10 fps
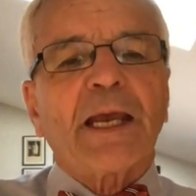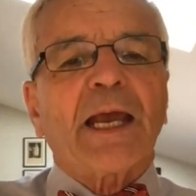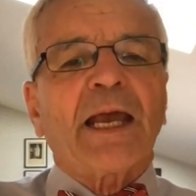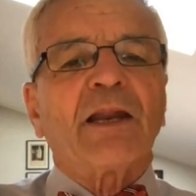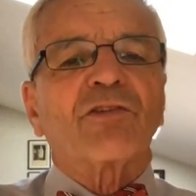
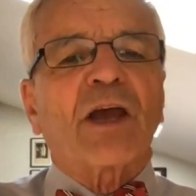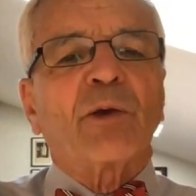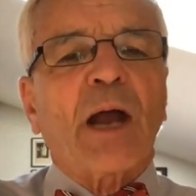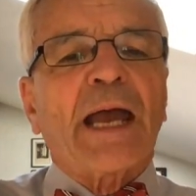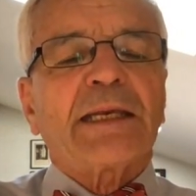And as I
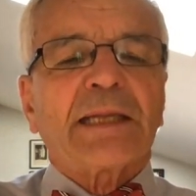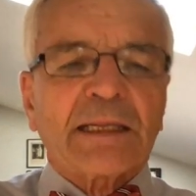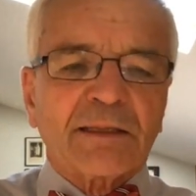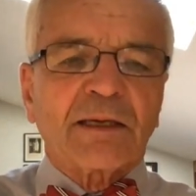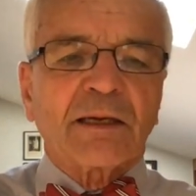write
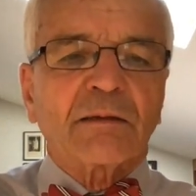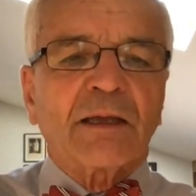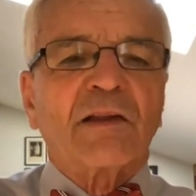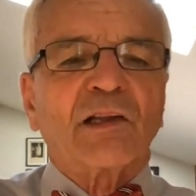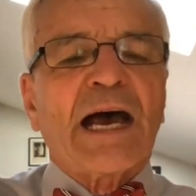
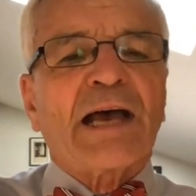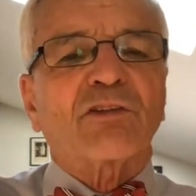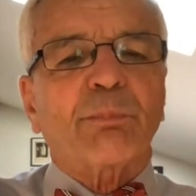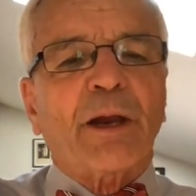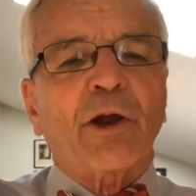in the
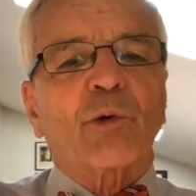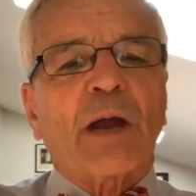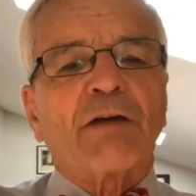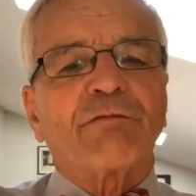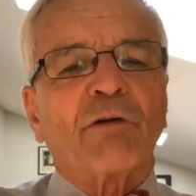last paragraph